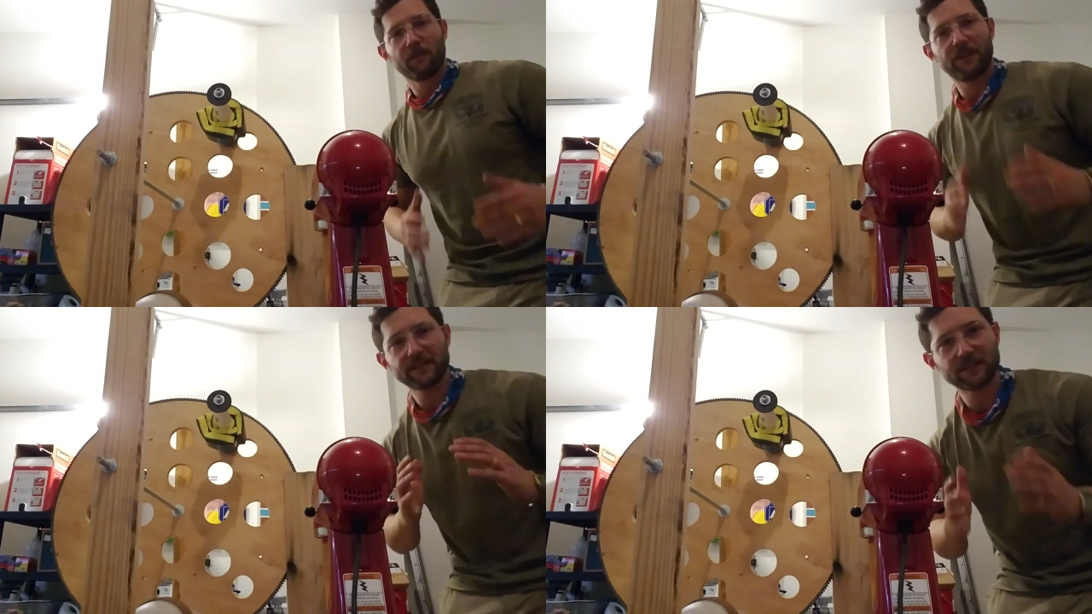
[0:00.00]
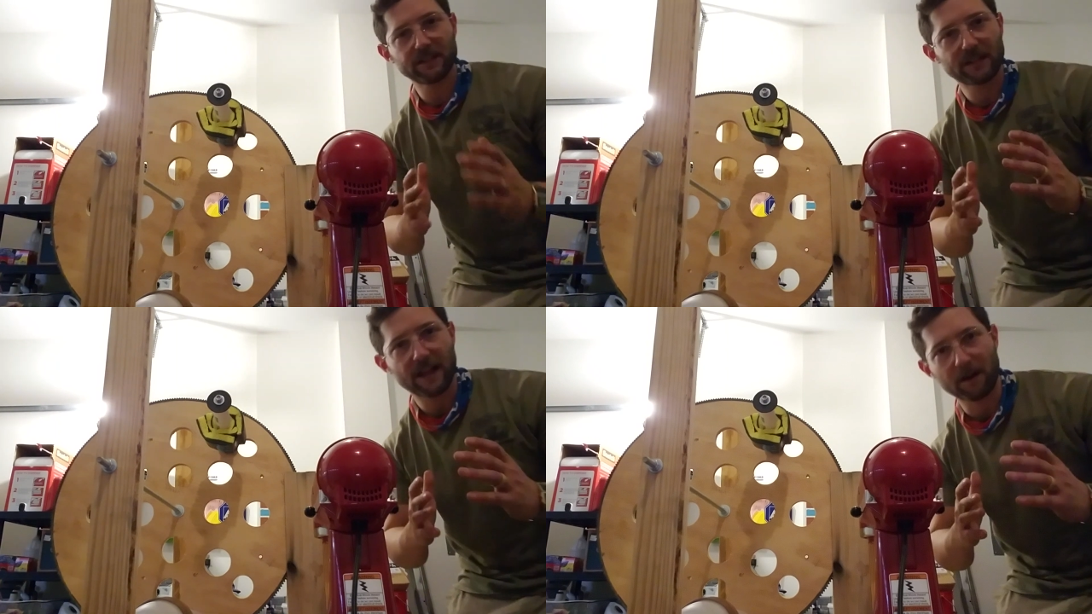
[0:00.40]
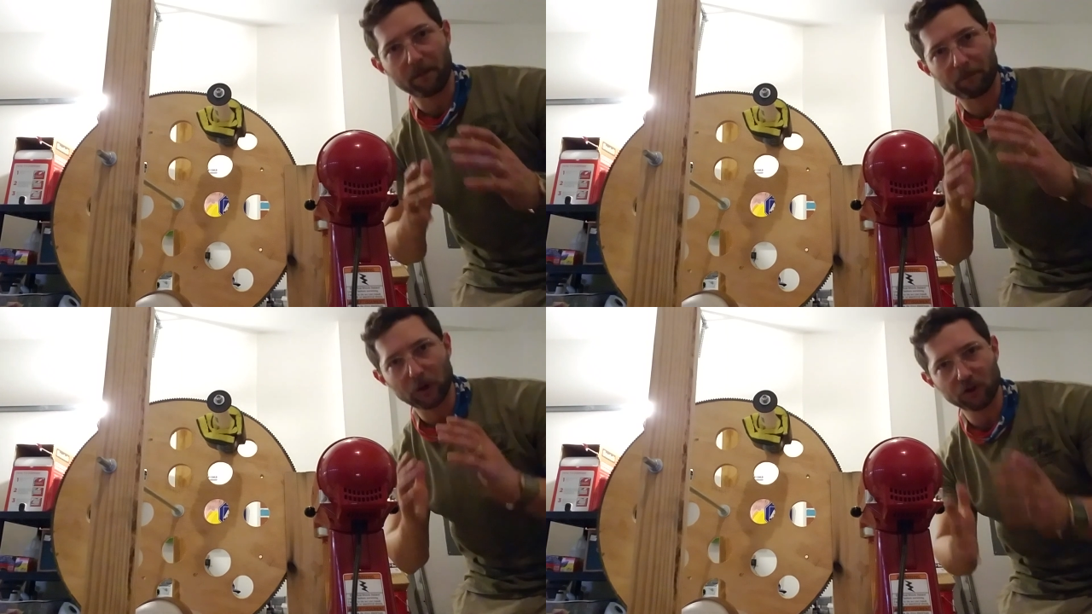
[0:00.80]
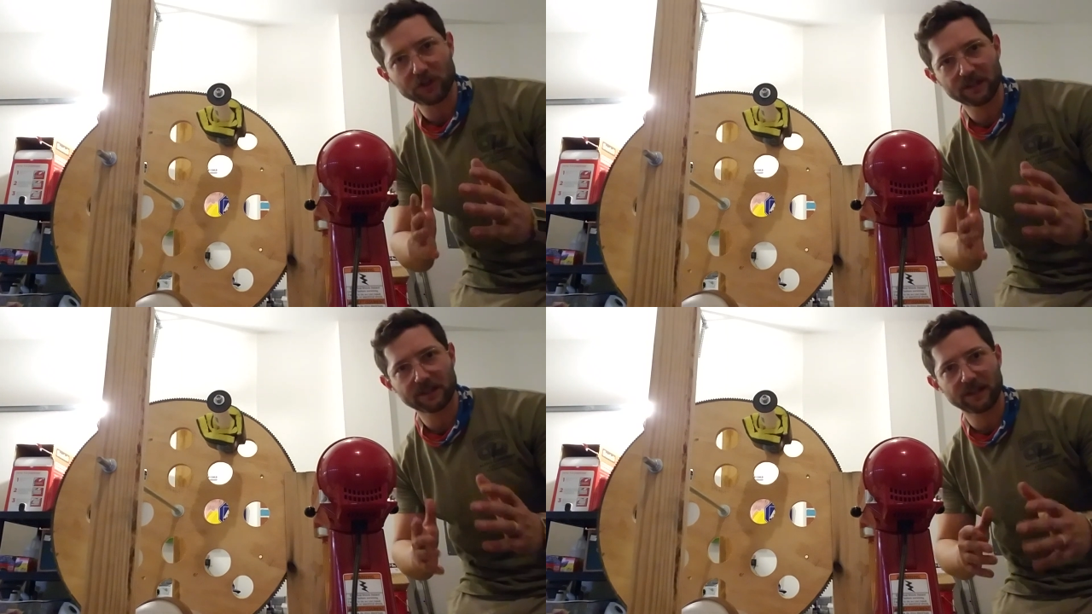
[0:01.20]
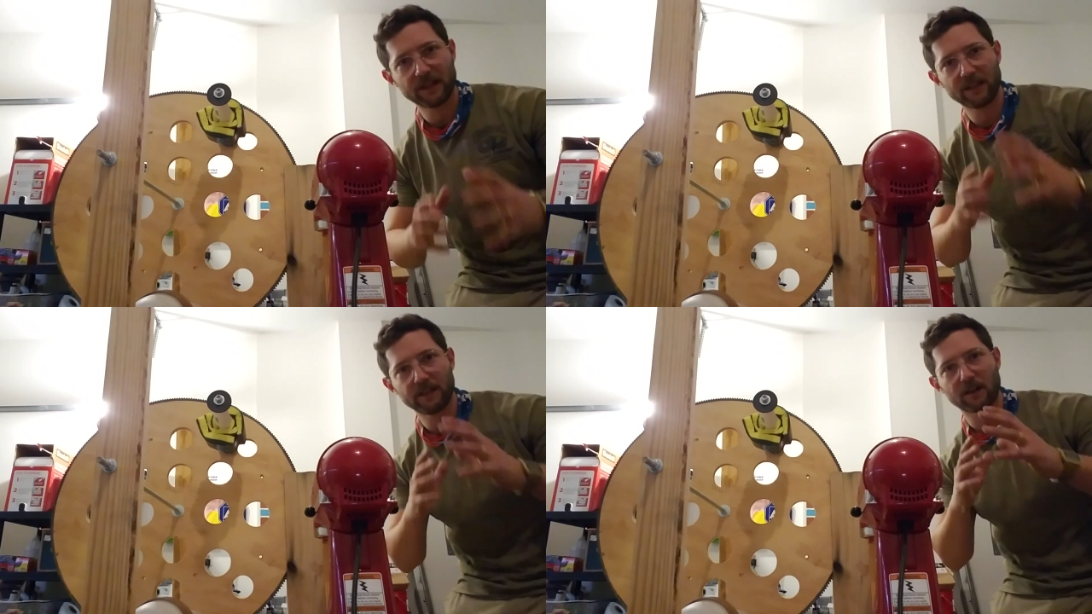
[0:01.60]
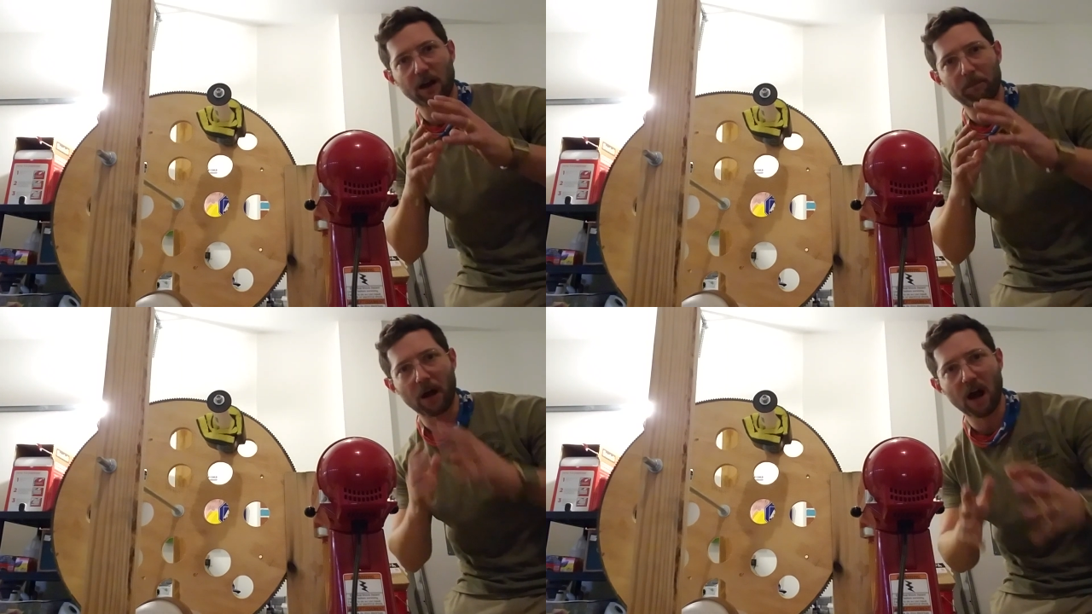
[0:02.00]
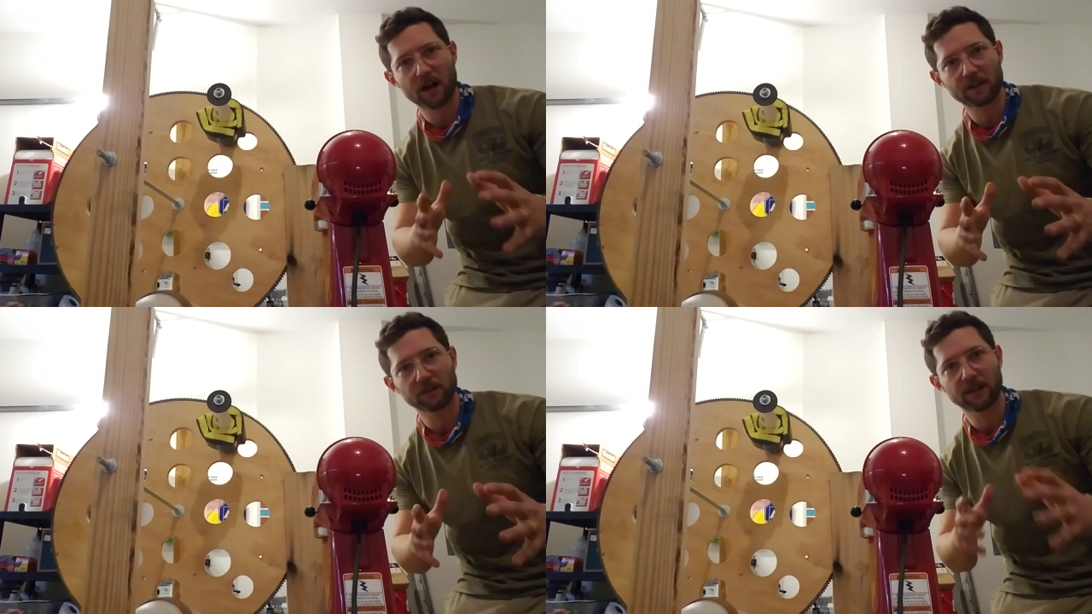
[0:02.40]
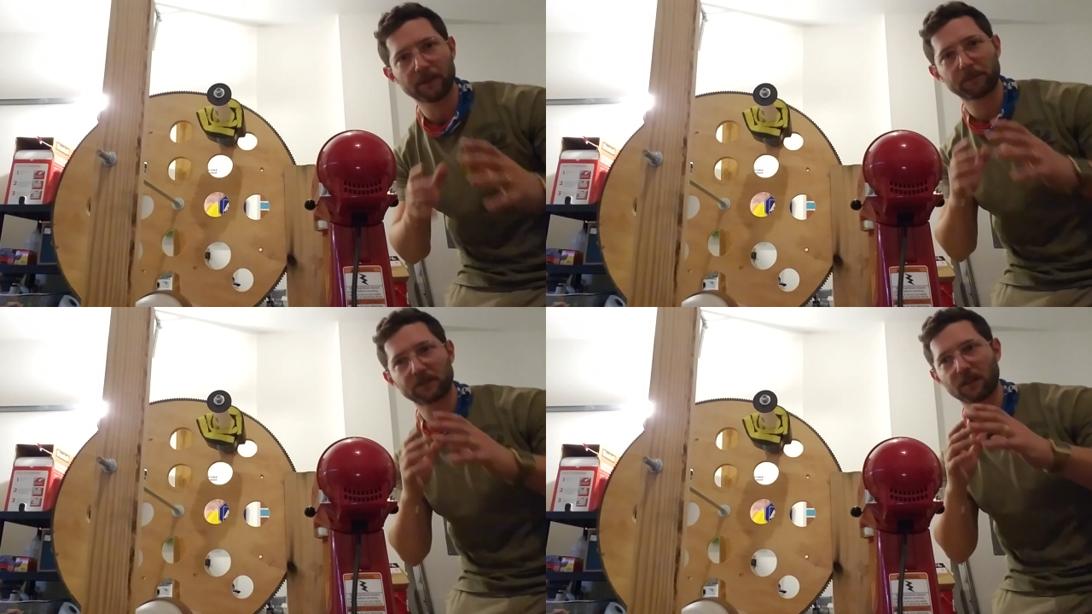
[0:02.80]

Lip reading: This is an emergency apocalypse,